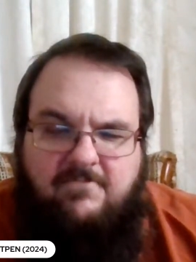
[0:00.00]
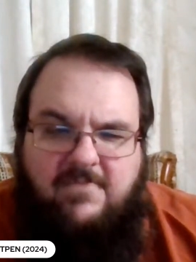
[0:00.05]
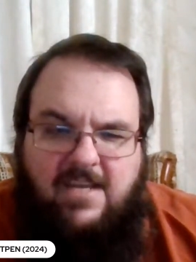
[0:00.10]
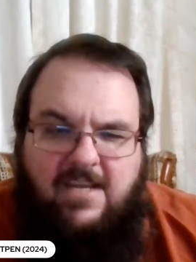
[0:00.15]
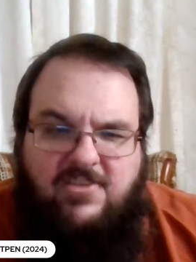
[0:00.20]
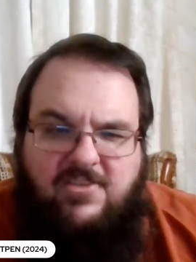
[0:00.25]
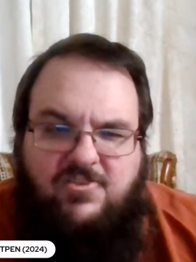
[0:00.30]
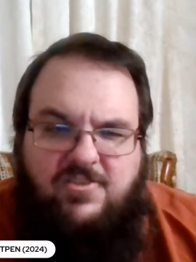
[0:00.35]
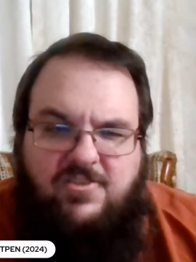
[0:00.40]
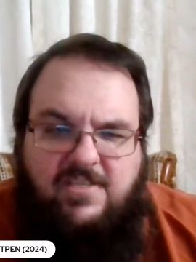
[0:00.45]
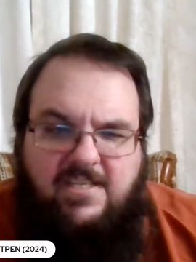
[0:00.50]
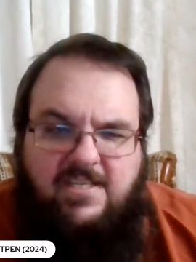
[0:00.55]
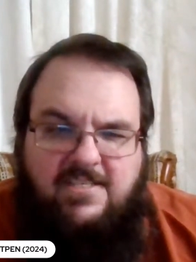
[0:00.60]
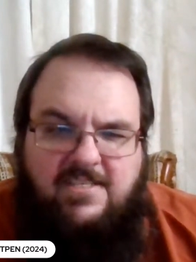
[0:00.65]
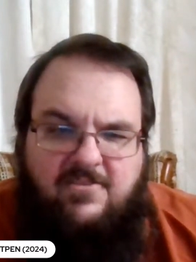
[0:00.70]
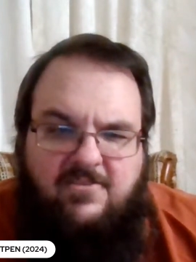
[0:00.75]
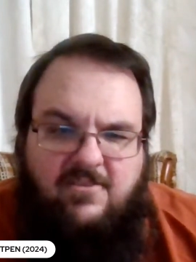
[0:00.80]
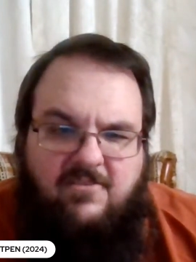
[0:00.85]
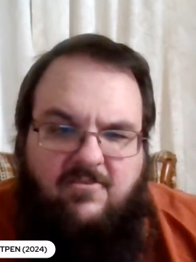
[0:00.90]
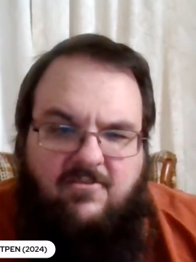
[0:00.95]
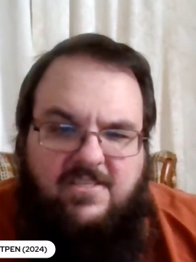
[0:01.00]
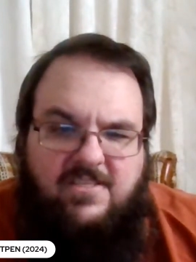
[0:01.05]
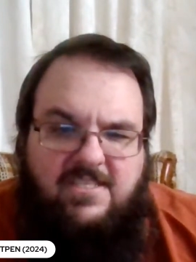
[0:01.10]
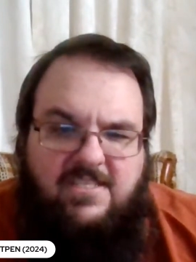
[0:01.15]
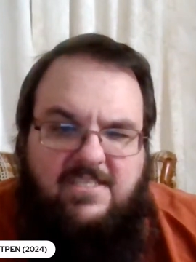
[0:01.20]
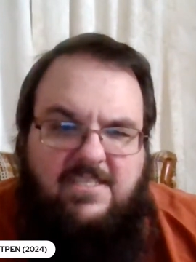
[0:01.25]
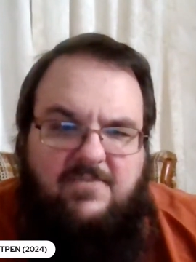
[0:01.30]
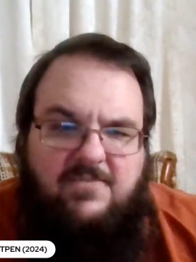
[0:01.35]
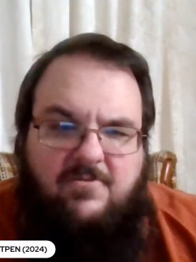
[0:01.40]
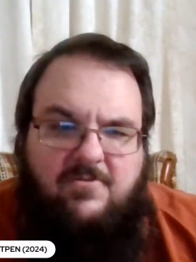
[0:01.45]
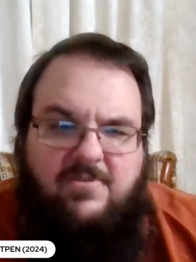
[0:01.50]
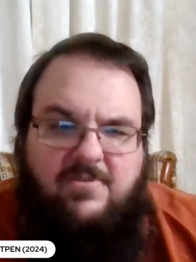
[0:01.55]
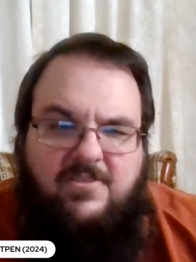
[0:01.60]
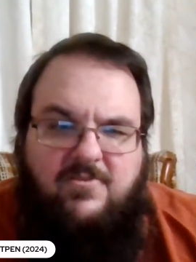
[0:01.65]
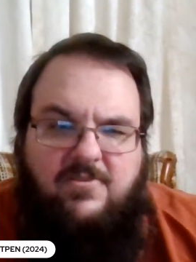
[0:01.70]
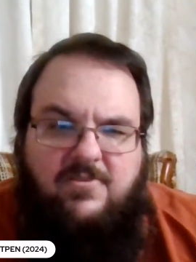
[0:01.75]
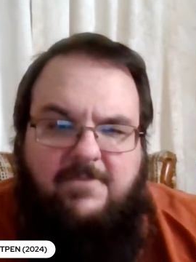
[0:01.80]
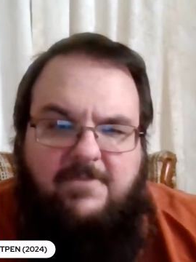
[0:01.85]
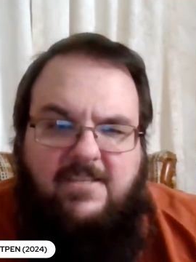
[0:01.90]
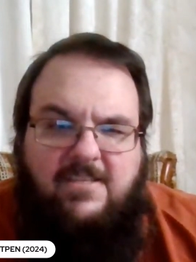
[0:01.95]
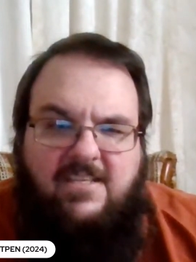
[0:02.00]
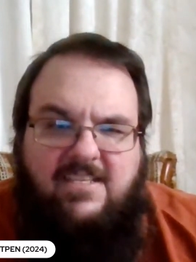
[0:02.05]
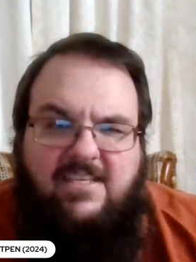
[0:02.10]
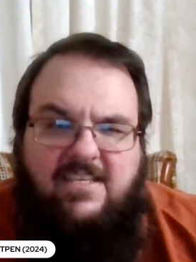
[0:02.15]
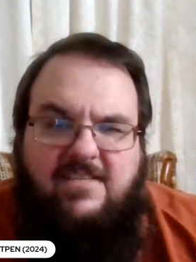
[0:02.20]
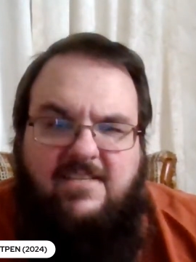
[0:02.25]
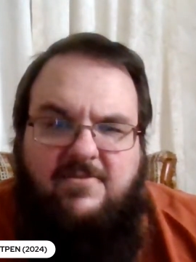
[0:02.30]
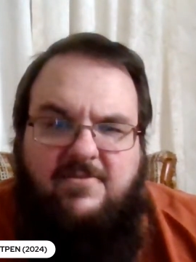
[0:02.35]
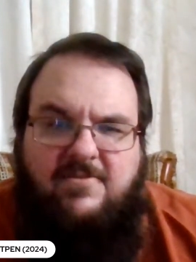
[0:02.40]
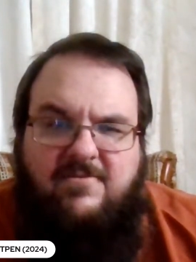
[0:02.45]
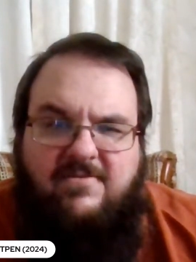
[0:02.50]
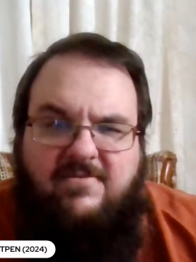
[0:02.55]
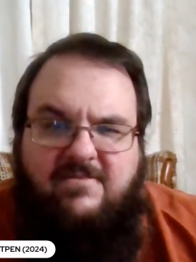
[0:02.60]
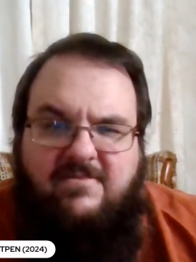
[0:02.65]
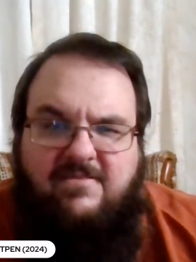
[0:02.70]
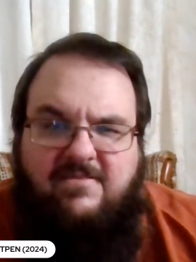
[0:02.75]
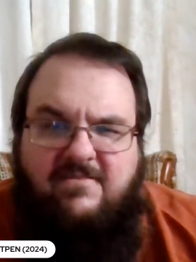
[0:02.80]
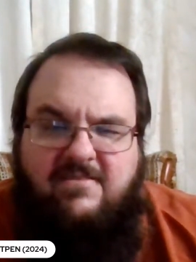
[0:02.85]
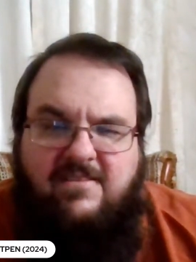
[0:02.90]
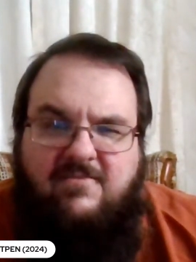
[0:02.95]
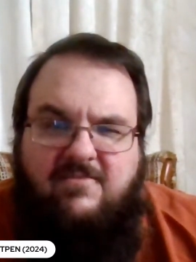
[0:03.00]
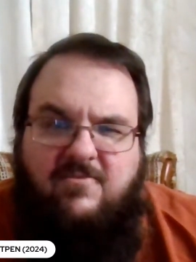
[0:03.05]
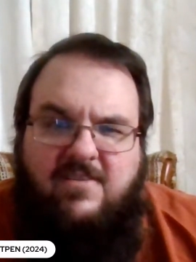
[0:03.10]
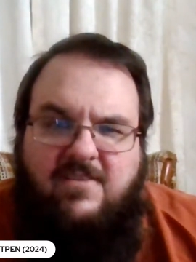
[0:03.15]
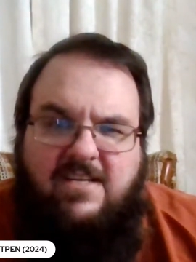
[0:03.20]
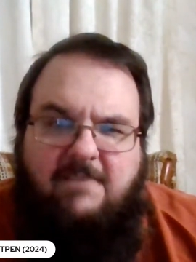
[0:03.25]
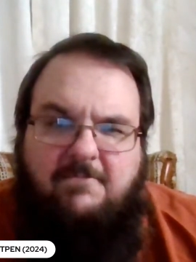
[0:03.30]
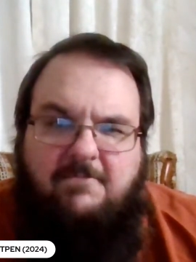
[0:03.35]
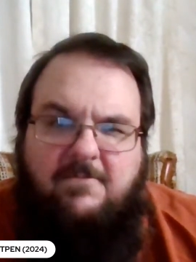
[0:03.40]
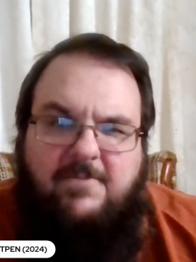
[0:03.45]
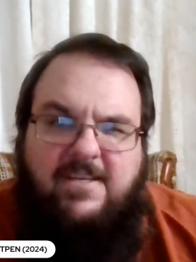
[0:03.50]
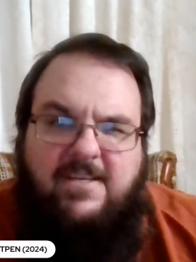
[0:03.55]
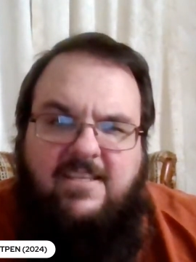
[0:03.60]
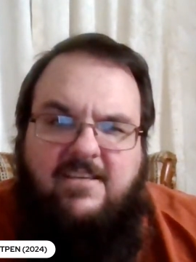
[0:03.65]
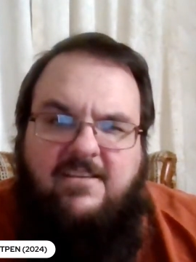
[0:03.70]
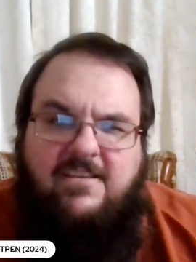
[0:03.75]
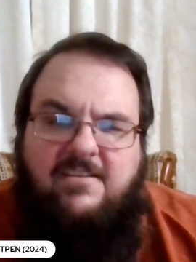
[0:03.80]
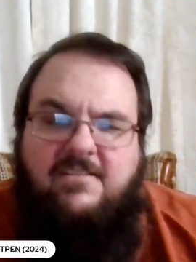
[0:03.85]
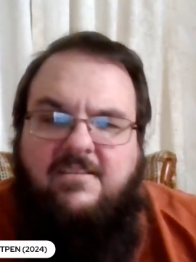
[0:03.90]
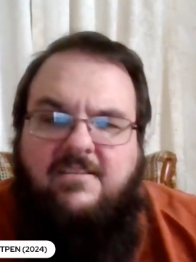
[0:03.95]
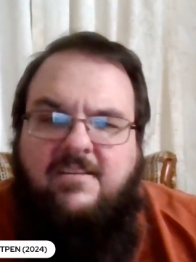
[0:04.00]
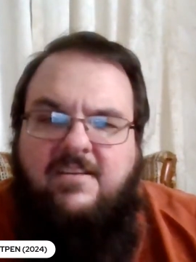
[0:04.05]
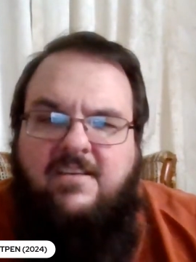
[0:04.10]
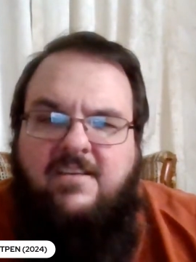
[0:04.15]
X genes no longer existed, what it was, or something like that is what it came to be then.